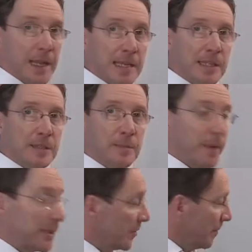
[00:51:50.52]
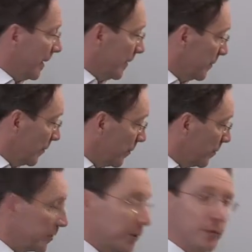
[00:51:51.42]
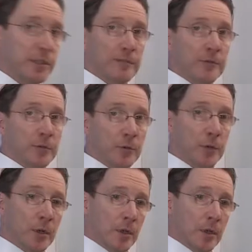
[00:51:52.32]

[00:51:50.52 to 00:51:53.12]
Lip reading: last measurement. We don't have to